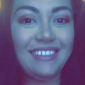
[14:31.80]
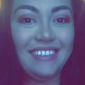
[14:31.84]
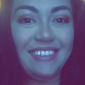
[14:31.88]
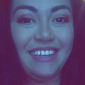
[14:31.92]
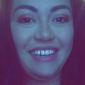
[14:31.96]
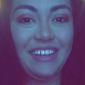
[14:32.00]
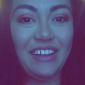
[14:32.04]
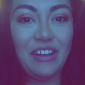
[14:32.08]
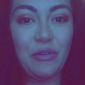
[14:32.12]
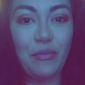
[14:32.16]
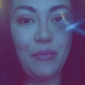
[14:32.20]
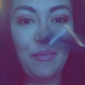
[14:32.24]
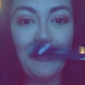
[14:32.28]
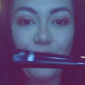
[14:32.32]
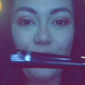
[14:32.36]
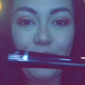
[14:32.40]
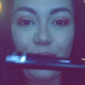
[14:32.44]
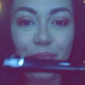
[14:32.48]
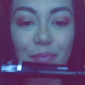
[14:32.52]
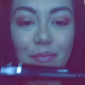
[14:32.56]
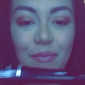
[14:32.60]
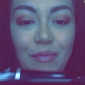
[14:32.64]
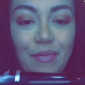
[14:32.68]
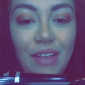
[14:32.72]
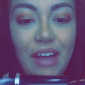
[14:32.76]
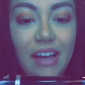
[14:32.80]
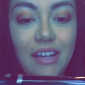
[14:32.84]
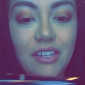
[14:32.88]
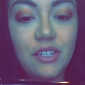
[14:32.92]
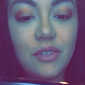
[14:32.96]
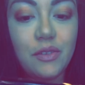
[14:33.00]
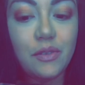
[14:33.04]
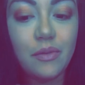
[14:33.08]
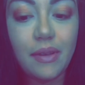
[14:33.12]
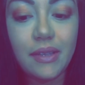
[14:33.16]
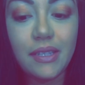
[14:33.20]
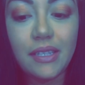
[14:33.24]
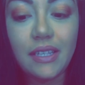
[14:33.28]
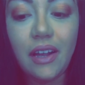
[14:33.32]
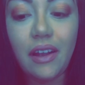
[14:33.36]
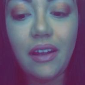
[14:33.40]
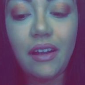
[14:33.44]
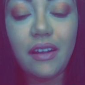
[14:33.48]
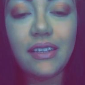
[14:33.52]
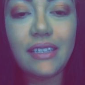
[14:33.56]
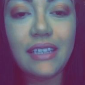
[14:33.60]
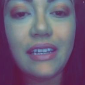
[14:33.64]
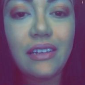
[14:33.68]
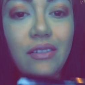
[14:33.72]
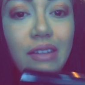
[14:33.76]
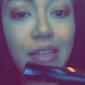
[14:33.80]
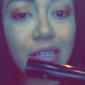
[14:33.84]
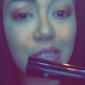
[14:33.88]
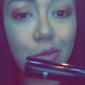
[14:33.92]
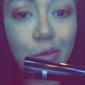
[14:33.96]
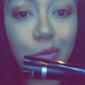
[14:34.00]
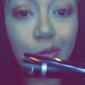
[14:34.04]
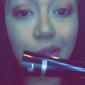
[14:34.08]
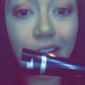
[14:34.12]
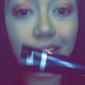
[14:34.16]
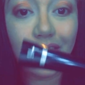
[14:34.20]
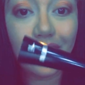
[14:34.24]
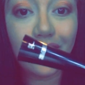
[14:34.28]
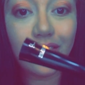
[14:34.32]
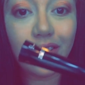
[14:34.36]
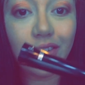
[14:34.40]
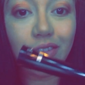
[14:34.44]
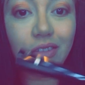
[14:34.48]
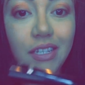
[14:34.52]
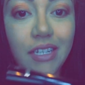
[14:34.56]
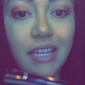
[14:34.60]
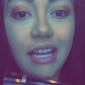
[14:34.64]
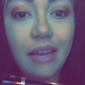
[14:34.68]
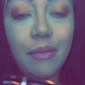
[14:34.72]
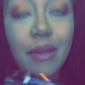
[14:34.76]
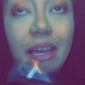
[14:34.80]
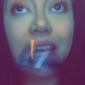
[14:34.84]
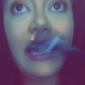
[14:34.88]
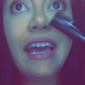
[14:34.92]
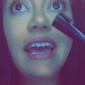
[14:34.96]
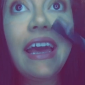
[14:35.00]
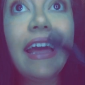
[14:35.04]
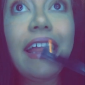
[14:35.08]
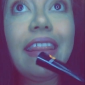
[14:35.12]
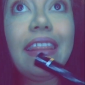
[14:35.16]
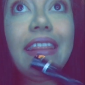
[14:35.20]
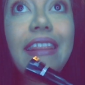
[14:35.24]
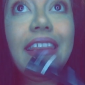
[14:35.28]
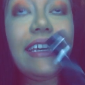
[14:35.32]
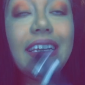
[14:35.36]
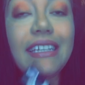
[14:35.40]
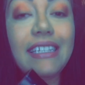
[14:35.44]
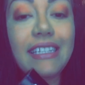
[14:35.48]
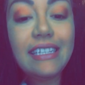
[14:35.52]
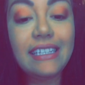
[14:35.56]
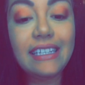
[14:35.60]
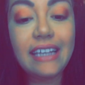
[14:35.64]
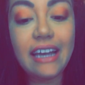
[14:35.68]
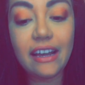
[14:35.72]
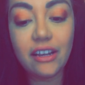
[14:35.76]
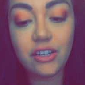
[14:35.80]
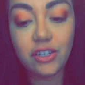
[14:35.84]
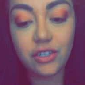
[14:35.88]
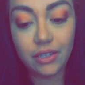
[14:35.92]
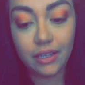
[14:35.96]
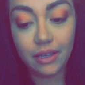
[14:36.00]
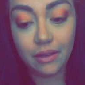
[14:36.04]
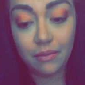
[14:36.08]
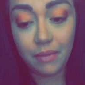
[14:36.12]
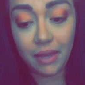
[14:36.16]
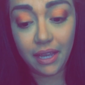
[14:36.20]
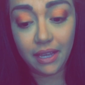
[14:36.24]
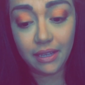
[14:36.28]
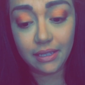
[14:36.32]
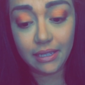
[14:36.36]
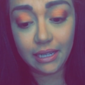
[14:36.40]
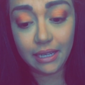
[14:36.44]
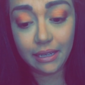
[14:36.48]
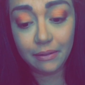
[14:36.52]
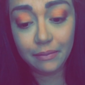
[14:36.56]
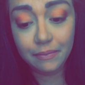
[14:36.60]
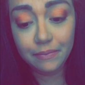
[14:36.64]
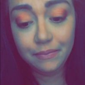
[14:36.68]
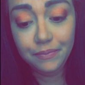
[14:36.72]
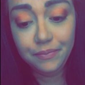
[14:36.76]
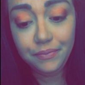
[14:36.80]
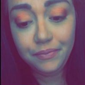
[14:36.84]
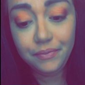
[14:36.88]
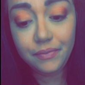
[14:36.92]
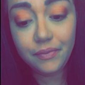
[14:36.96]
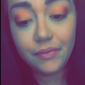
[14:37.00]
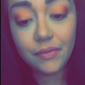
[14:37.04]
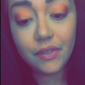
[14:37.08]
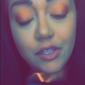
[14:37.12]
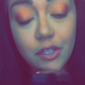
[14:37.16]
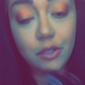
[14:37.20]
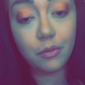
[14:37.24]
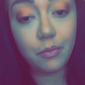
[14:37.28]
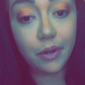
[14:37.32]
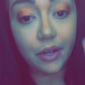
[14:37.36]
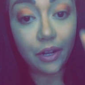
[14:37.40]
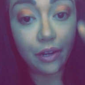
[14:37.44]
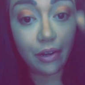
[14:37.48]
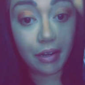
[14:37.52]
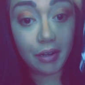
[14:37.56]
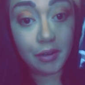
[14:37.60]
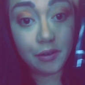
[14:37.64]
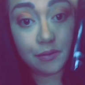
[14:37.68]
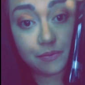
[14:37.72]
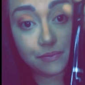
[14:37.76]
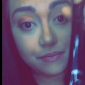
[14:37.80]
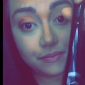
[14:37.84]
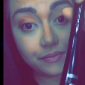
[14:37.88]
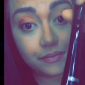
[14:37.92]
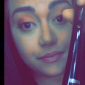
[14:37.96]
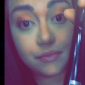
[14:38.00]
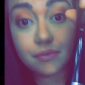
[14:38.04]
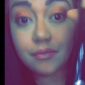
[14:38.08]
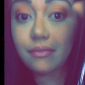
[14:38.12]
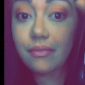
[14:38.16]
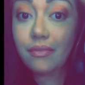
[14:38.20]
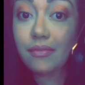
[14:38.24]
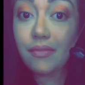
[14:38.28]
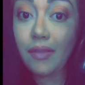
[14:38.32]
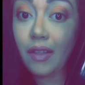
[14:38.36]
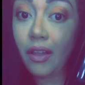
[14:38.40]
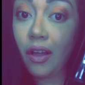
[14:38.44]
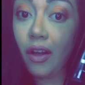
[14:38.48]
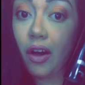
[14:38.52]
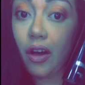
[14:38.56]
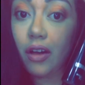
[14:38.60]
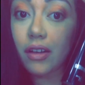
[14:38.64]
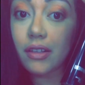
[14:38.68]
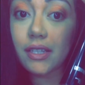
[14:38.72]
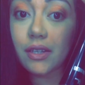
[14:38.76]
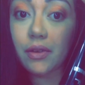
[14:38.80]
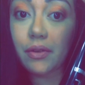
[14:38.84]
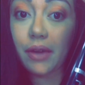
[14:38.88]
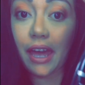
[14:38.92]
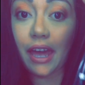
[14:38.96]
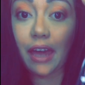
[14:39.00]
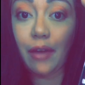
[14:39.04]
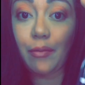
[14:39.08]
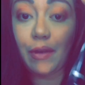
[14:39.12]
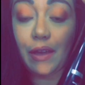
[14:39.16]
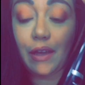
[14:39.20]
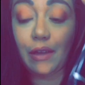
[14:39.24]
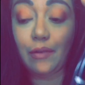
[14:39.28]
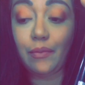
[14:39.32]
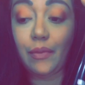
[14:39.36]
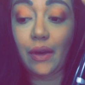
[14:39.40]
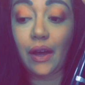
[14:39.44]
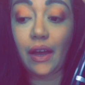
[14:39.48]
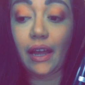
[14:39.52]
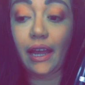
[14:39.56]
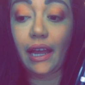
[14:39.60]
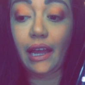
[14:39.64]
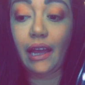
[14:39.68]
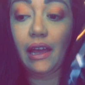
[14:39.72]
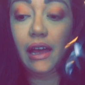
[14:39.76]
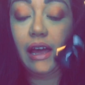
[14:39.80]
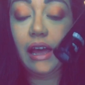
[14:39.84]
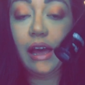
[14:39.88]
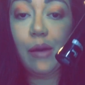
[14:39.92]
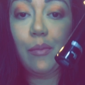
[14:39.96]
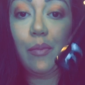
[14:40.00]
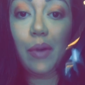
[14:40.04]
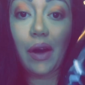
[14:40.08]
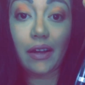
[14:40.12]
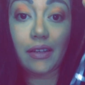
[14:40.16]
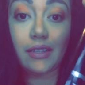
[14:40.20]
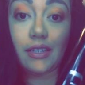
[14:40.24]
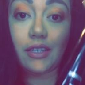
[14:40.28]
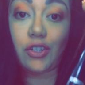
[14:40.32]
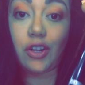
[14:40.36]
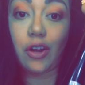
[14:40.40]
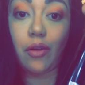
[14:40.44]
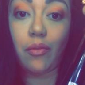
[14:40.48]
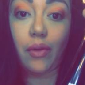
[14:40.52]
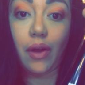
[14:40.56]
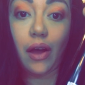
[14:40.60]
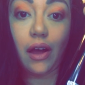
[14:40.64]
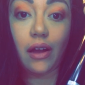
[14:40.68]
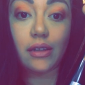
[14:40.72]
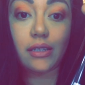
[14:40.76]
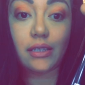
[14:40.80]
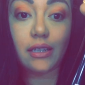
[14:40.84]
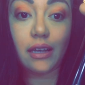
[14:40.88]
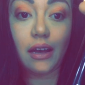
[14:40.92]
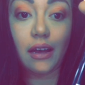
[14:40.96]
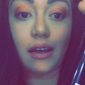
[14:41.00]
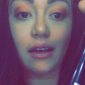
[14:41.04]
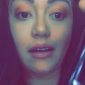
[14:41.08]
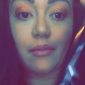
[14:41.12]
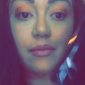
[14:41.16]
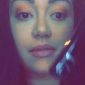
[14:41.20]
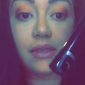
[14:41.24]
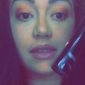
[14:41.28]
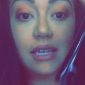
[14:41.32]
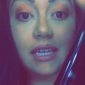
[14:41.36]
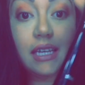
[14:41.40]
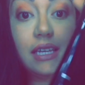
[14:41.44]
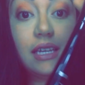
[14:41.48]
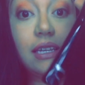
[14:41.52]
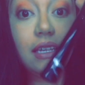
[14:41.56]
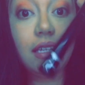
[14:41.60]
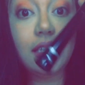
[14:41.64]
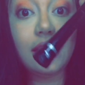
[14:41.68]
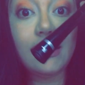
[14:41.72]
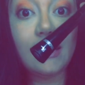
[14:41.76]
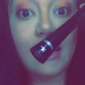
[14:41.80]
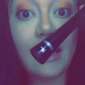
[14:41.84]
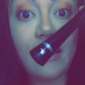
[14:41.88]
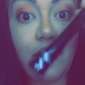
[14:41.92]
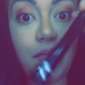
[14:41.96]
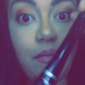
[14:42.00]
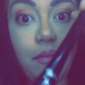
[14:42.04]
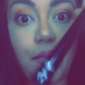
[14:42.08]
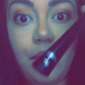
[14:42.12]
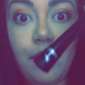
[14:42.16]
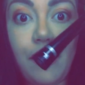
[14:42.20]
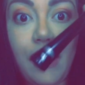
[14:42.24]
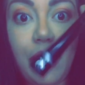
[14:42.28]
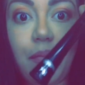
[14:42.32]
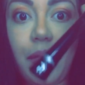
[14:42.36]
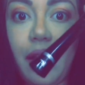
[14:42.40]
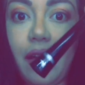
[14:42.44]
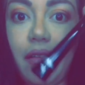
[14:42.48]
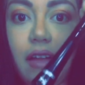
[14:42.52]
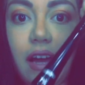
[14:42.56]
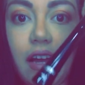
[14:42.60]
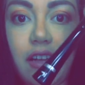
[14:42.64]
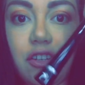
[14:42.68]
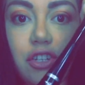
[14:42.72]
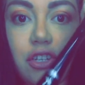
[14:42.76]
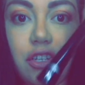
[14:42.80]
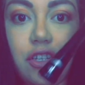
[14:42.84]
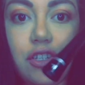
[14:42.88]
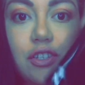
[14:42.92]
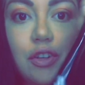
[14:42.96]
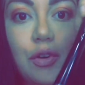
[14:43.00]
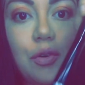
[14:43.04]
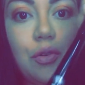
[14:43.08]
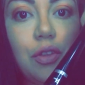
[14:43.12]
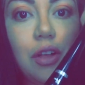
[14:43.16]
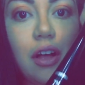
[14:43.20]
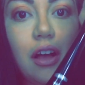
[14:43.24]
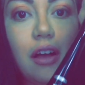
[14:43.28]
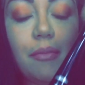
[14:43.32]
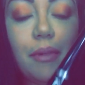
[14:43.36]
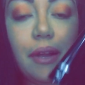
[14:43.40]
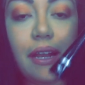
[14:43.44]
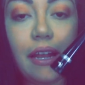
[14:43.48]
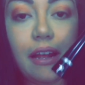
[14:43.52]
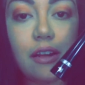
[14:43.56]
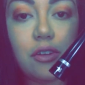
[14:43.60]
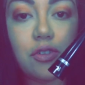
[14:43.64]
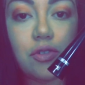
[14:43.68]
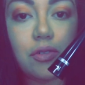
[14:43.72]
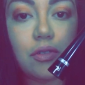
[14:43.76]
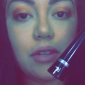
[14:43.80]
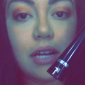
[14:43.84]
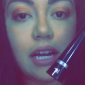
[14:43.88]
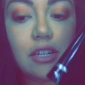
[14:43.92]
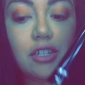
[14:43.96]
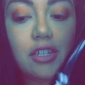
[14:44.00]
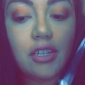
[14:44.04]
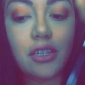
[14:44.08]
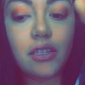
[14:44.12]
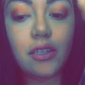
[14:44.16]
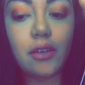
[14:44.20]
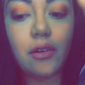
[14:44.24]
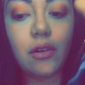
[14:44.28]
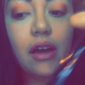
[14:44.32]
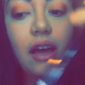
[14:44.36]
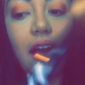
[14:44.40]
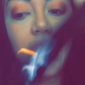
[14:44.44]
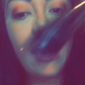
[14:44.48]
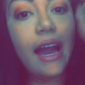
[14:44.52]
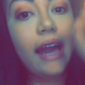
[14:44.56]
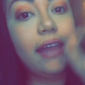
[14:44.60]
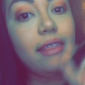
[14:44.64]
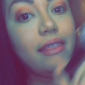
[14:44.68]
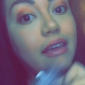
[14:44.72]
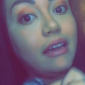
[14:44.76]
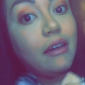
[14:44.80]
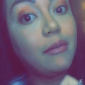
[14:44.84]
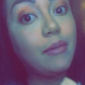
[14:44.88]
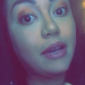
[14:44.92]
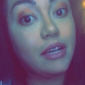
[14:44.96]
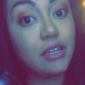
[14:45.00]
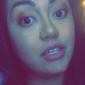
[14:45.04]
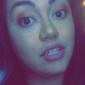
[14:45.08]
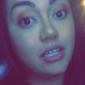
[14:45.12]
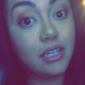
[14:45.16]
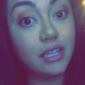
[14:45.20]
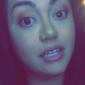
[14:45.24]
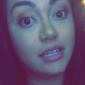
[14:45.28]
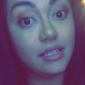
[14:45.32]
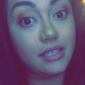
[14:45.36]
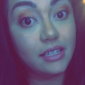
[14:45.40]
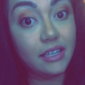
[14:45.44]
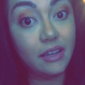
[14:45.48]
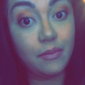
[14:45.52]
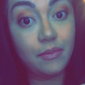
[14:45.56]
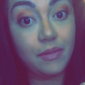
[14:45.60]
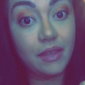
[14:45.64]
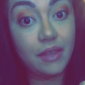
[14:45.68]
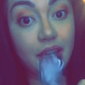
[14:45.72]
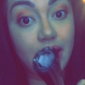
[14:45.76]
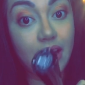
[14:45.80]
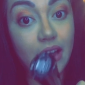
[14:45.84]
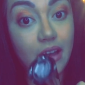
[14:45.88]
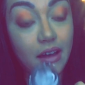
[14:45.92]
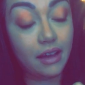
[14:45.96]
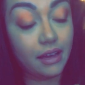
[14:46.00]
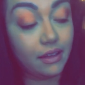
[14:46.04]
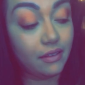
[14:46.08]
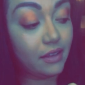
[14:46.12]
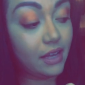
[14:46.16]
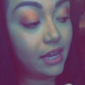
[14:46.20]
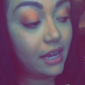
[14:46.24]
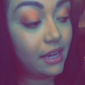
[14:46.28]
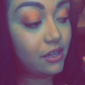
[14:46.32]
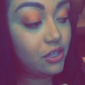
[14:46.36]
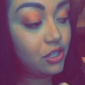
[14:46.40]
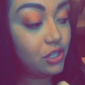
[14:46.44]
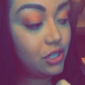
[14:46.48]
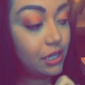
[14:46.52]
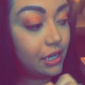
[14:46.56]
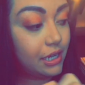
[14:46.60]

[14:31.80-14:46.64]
you know, lashes with mascara, because I don't like to wear lashes all the time. This is actually amazing. Superhero also came in my Boxy Charm box. These make my lashes so long, my natural lashes. So I think I'm actually gonna skip the eyelash